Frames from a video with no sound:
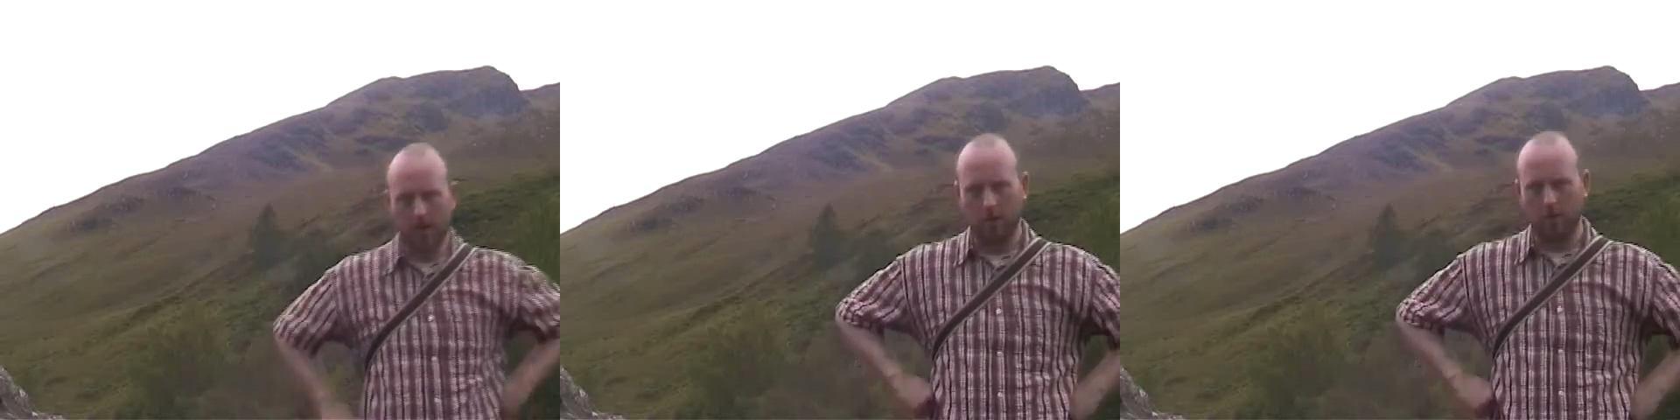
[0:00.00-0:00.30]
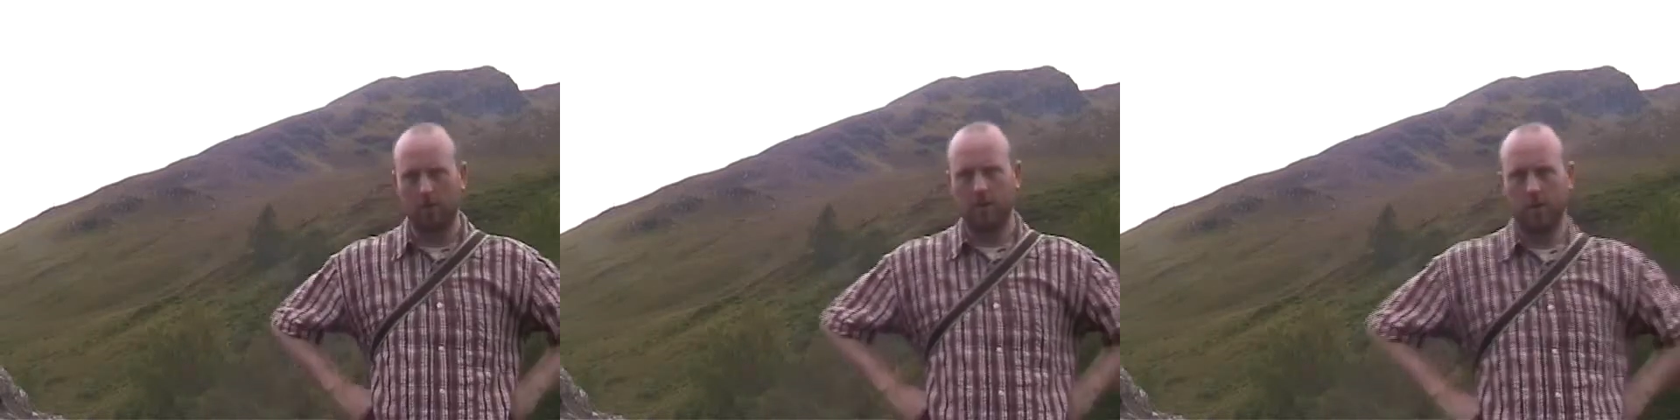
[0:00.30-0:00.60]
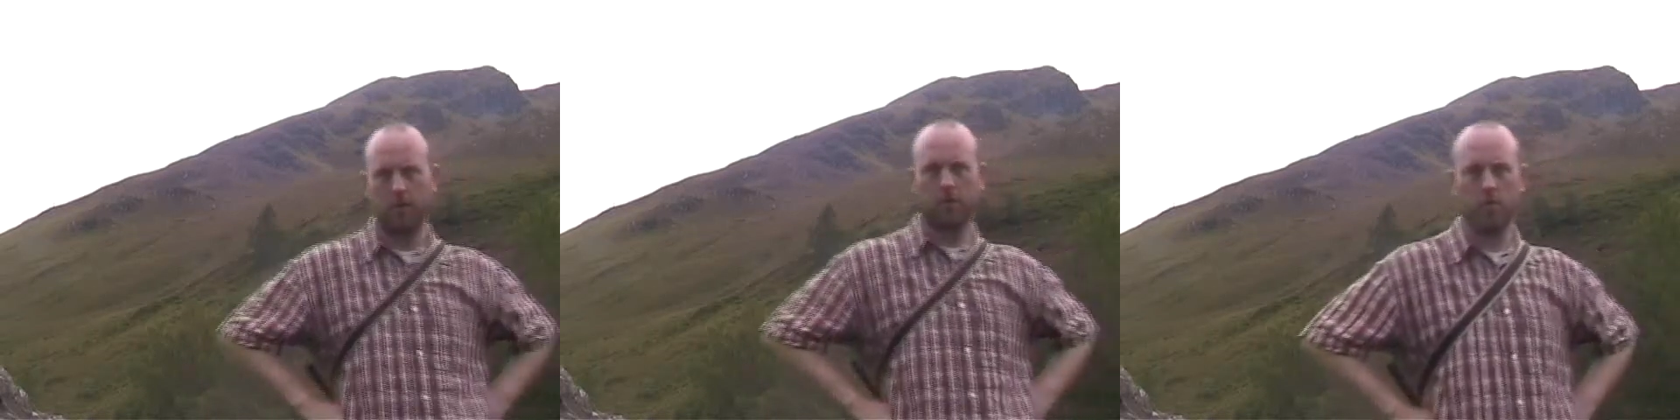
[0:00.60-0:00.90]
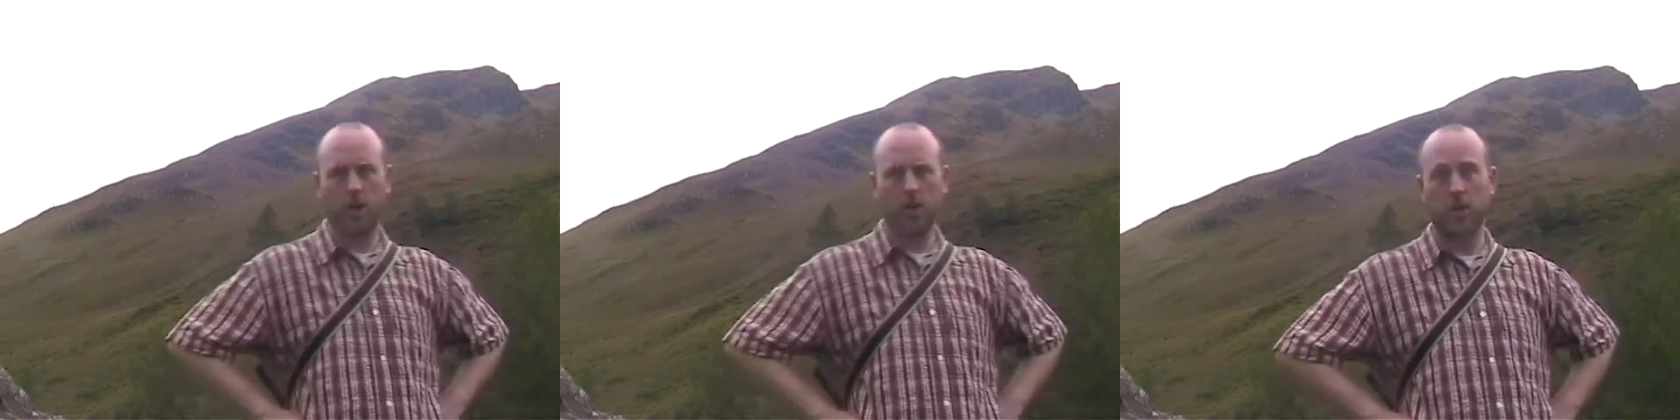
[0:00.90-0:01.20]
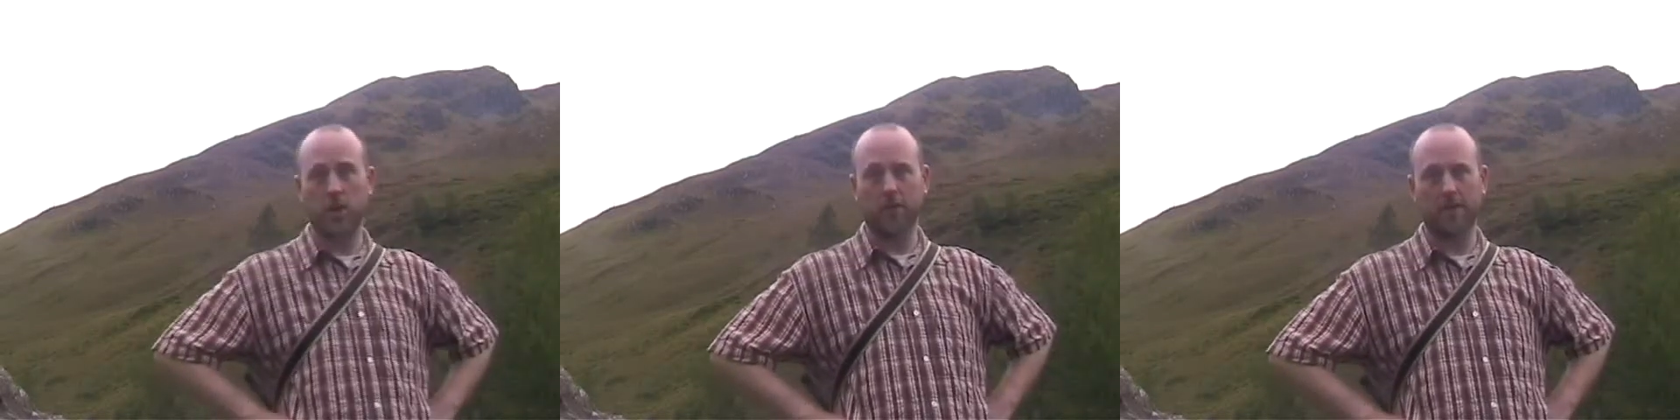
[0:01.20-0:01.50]
now. They're doing
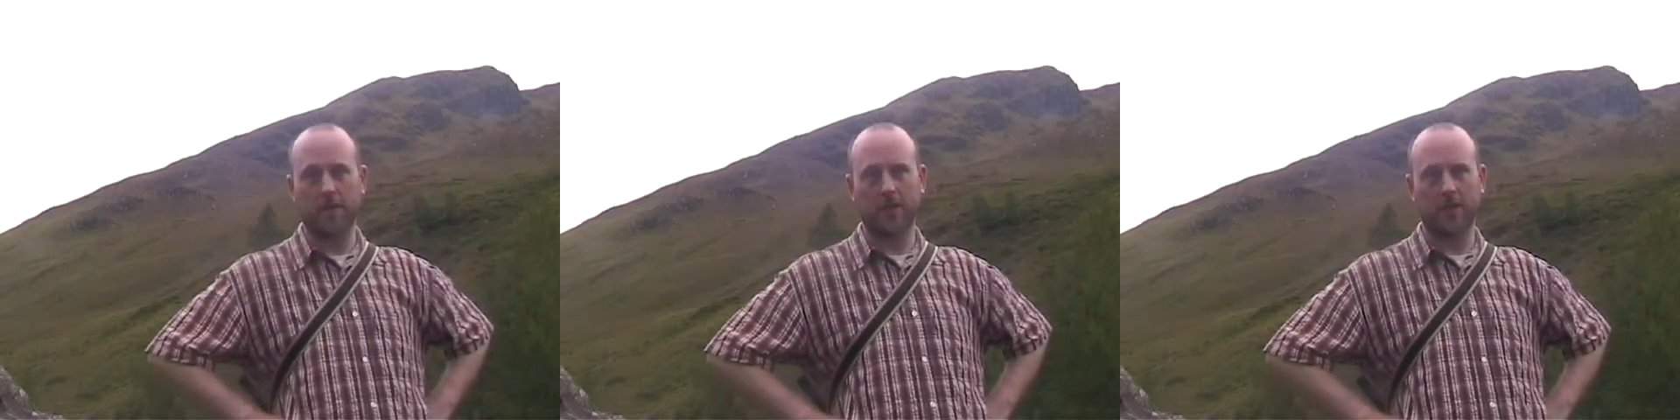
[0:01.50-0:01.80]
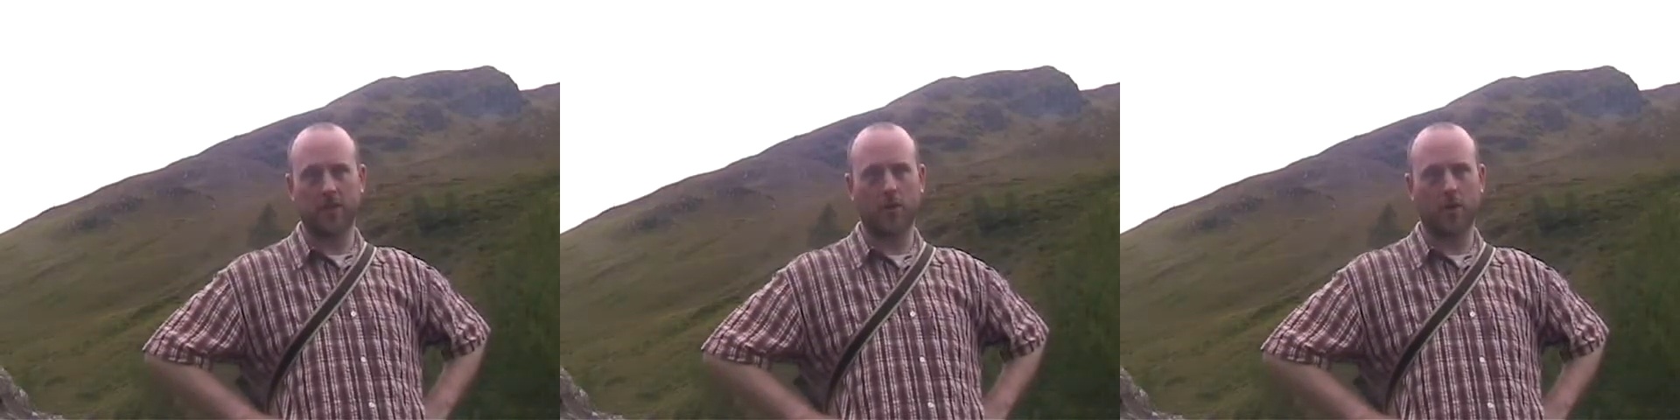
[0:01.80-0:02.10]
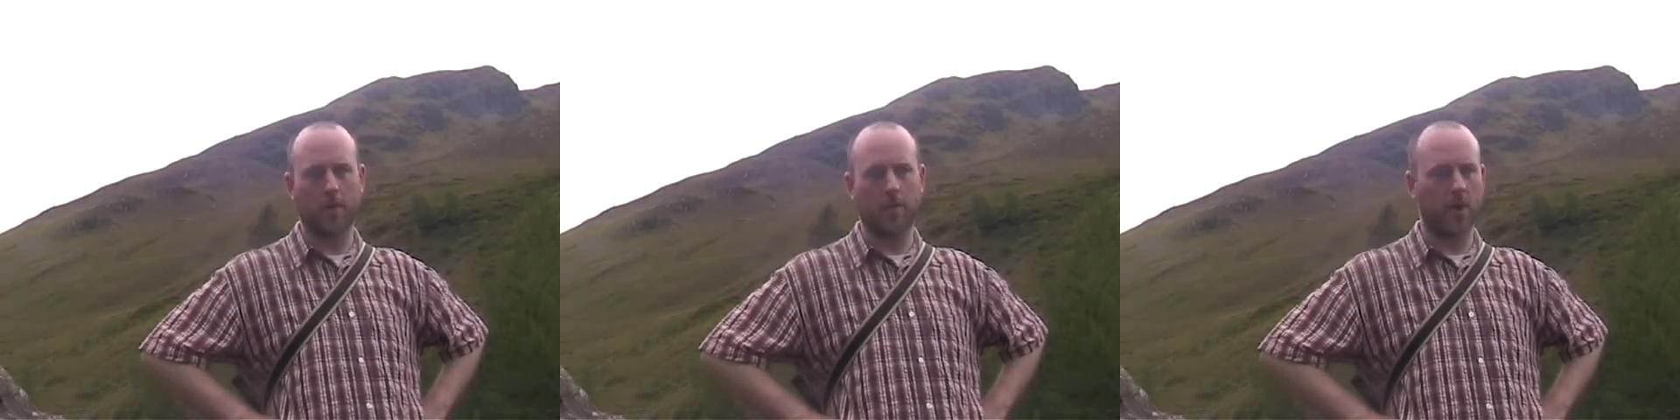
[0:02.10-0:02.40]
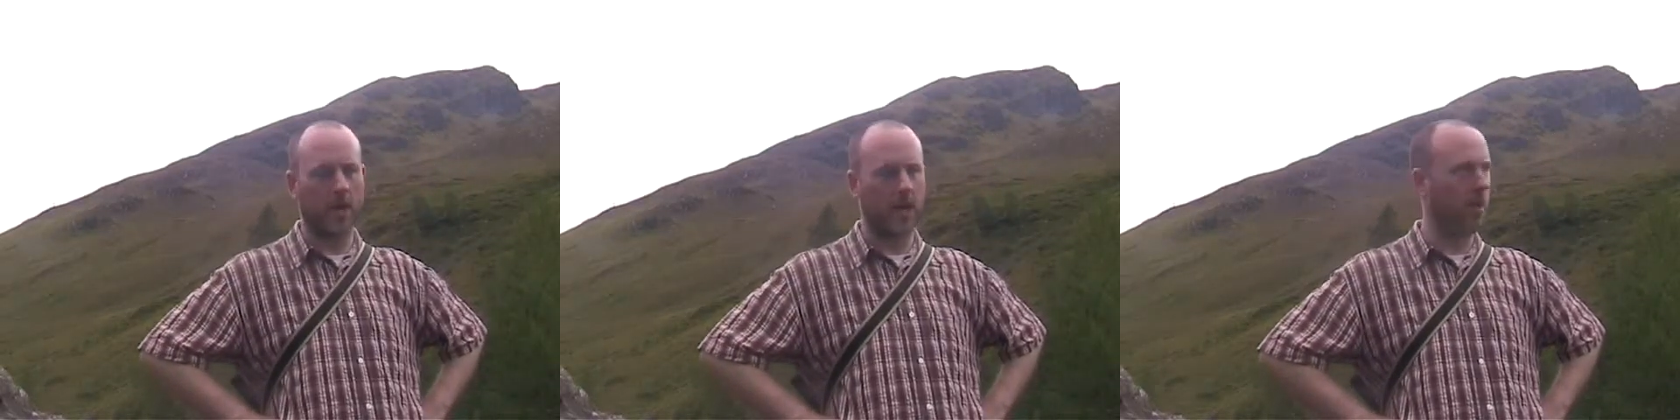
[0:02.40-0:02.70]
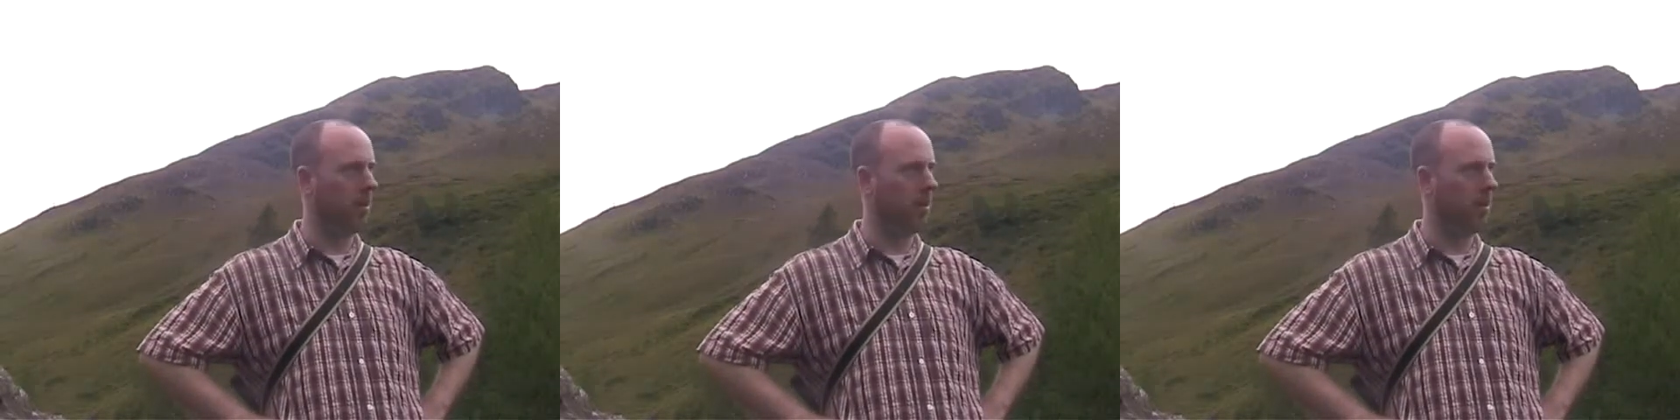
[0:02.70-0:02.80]
unchill filtered Tobermory